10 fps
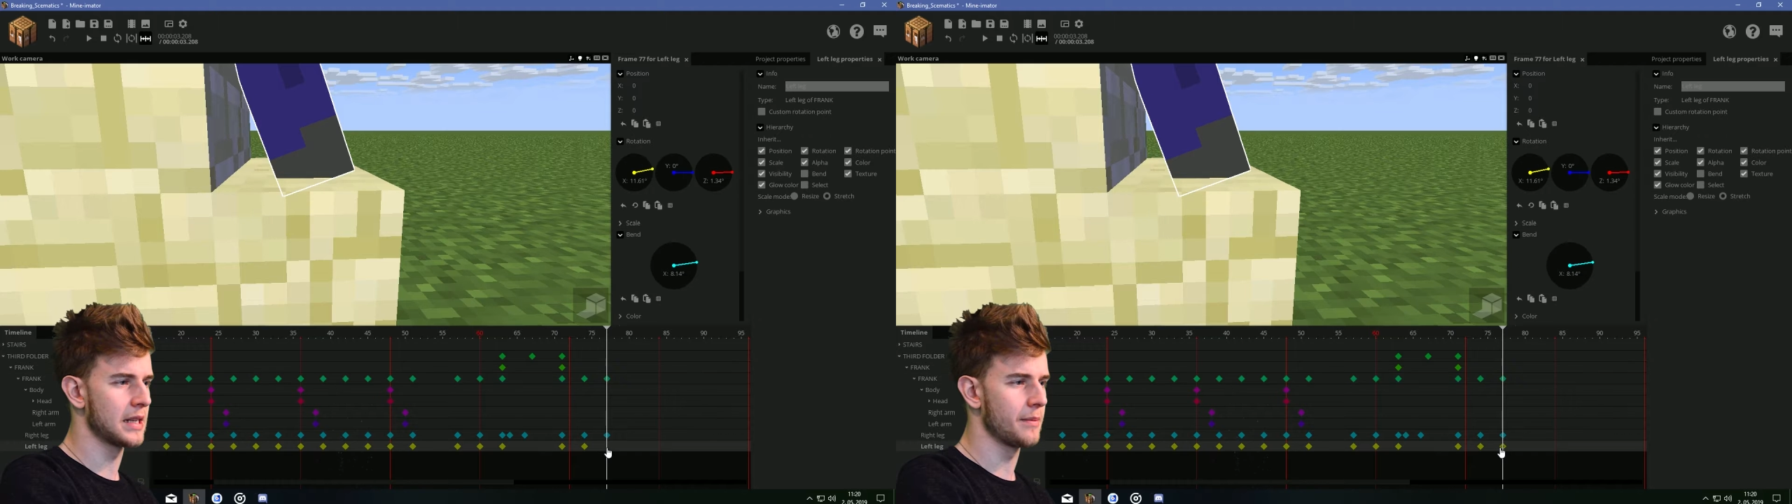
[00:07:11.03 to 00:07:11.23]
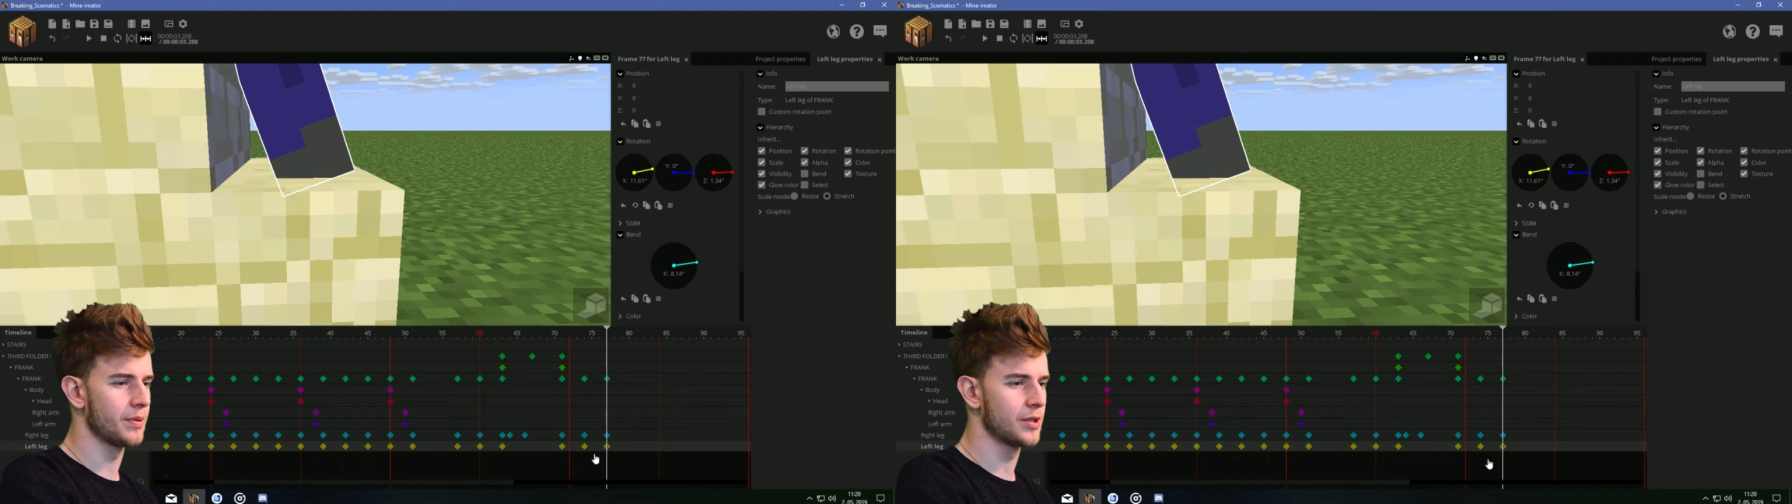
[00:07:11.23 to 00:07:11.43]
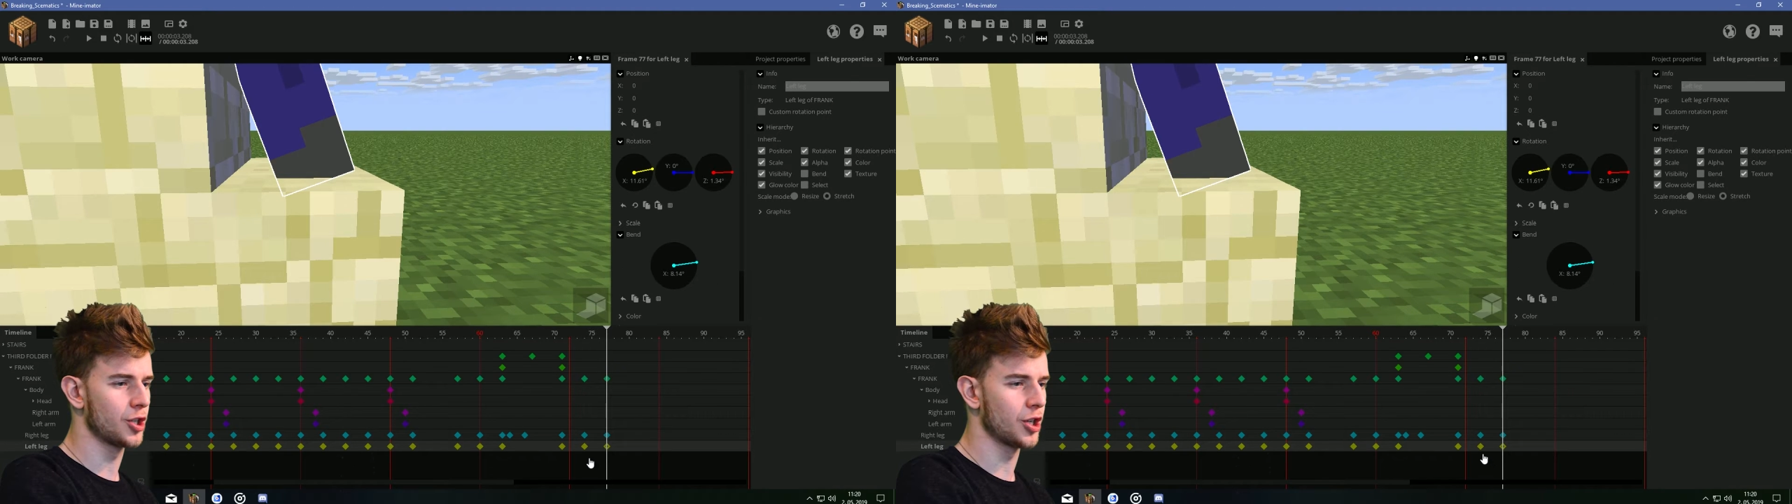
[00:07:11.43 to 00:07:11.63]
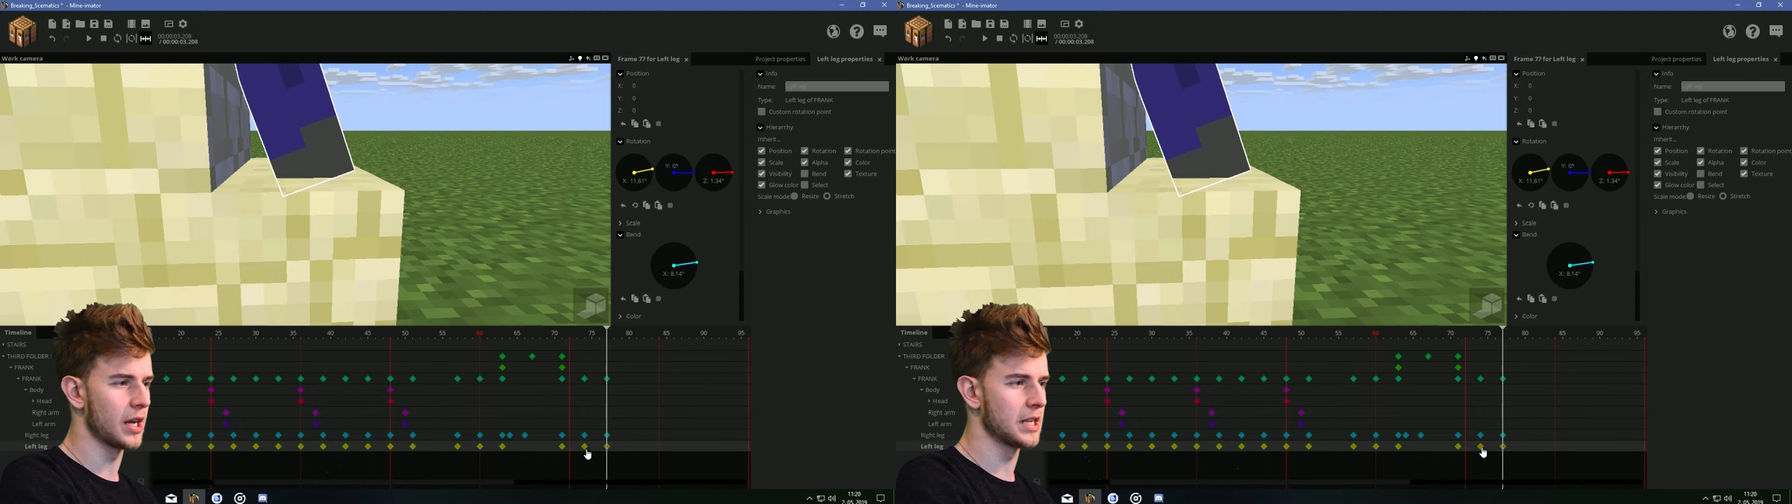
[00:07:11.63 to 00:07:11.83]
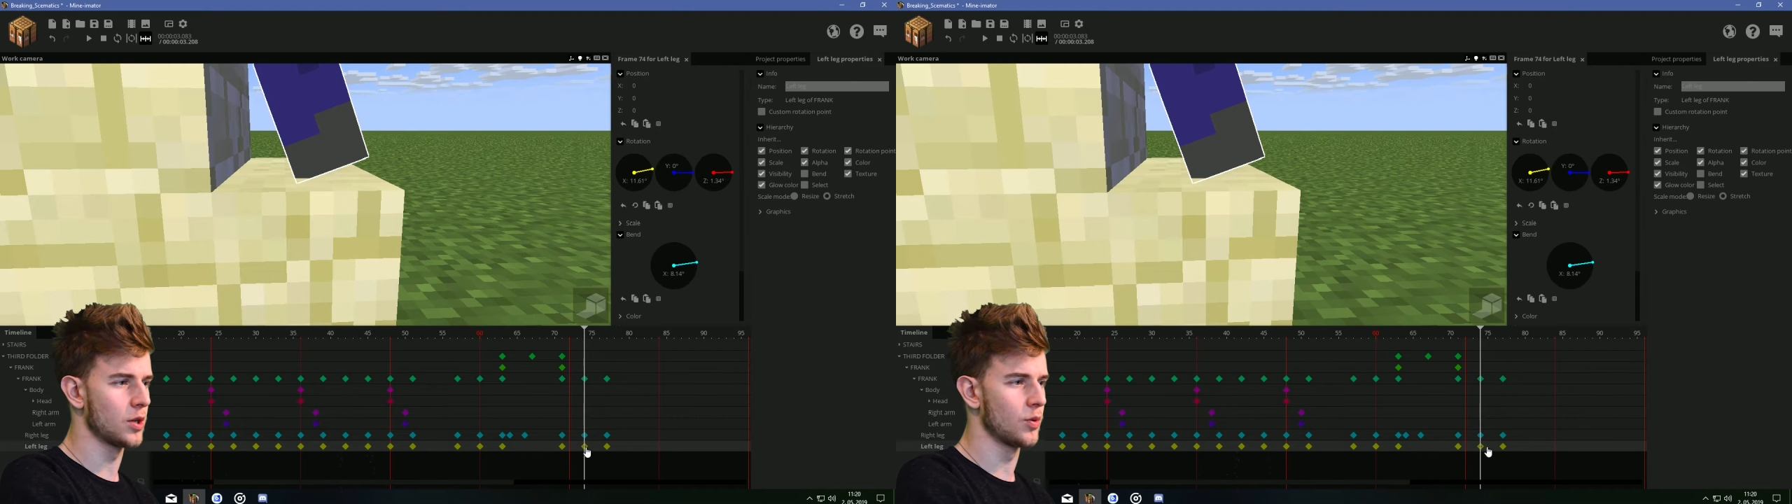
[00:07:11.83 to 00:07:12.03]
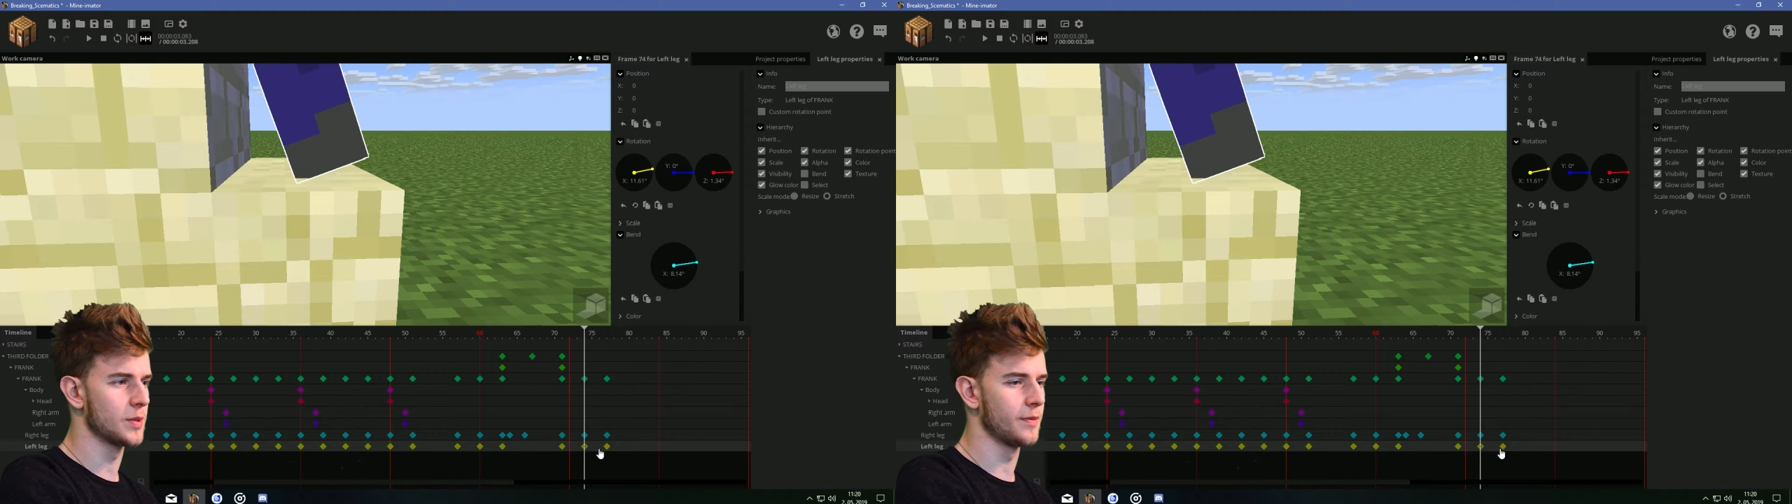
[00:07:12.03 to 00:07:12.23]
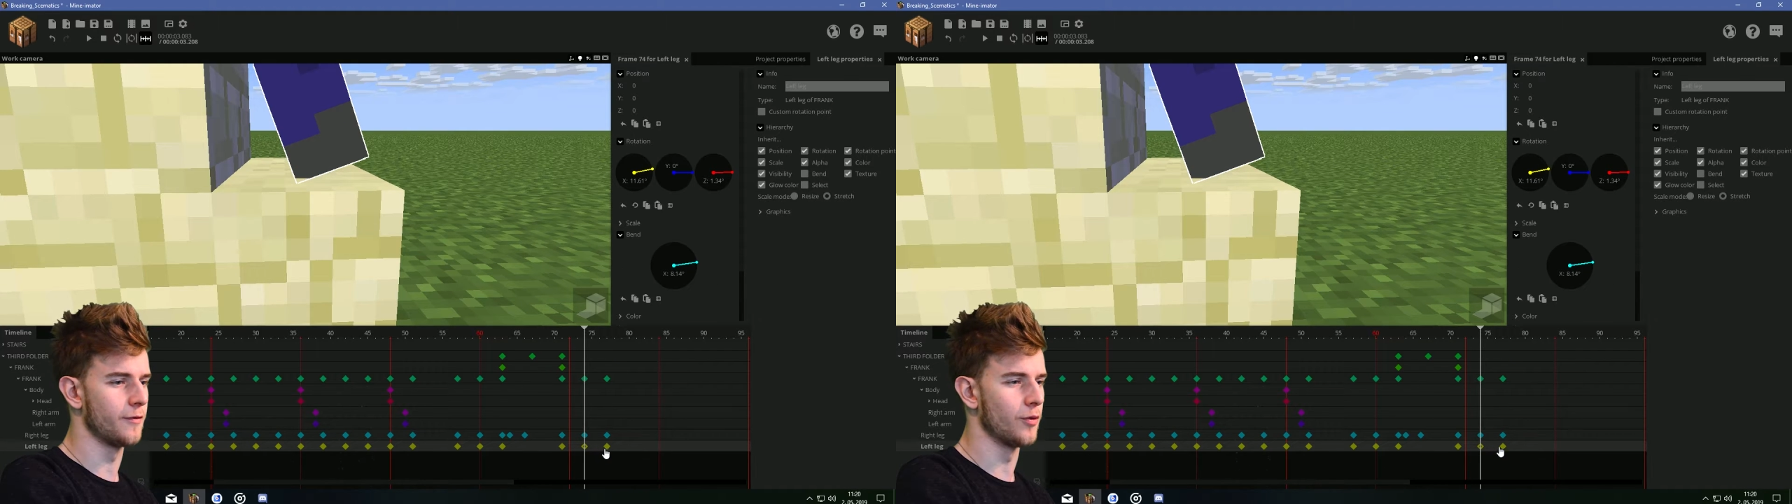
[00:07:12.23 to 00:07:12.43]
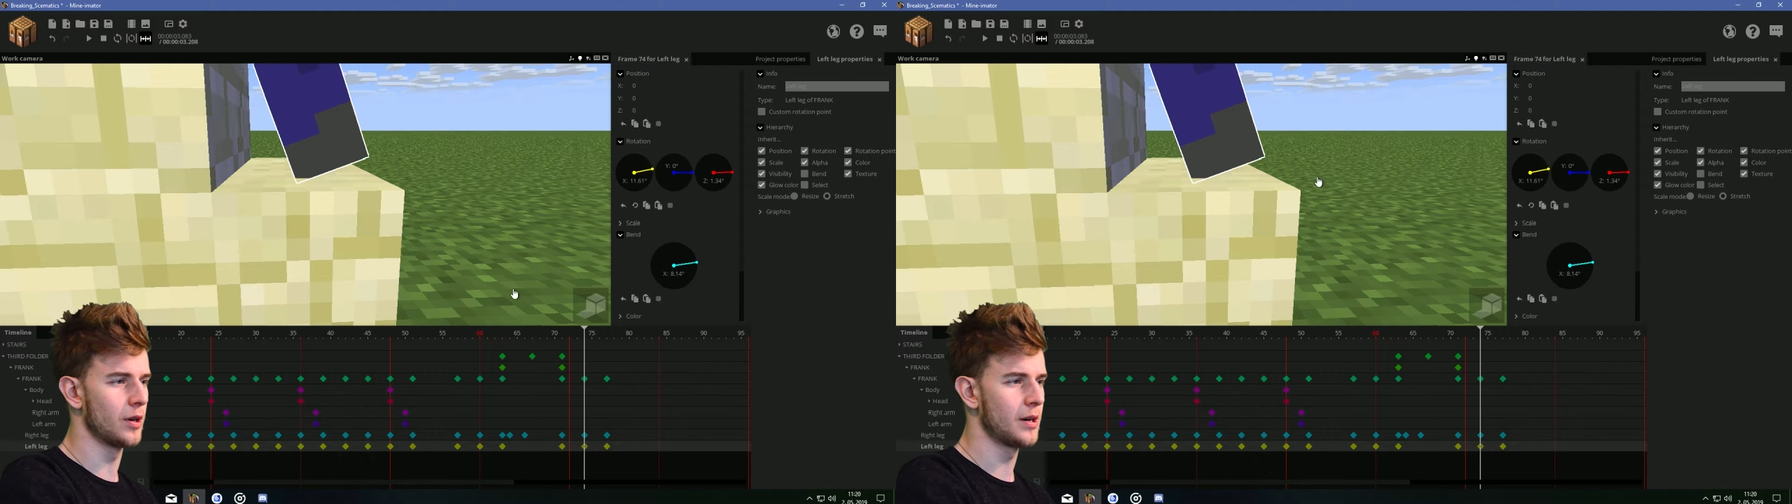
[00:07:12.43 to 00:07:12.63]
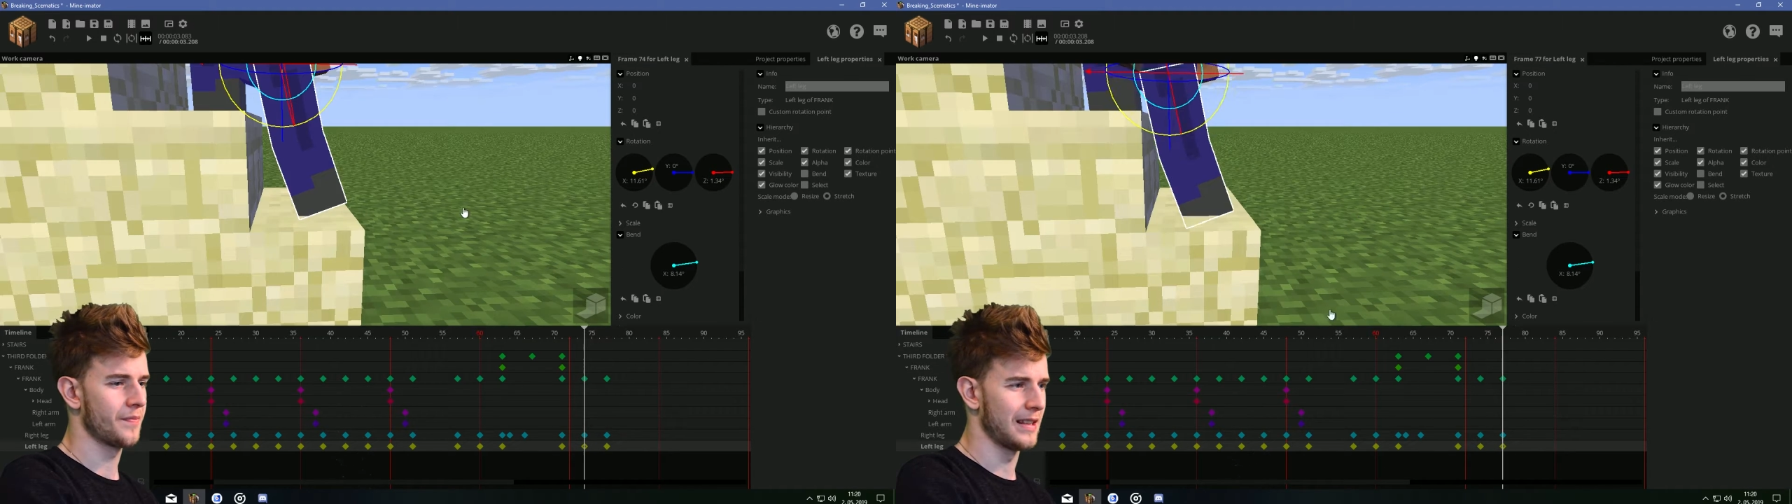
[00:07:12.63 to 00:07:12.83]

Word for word: same position as it was before.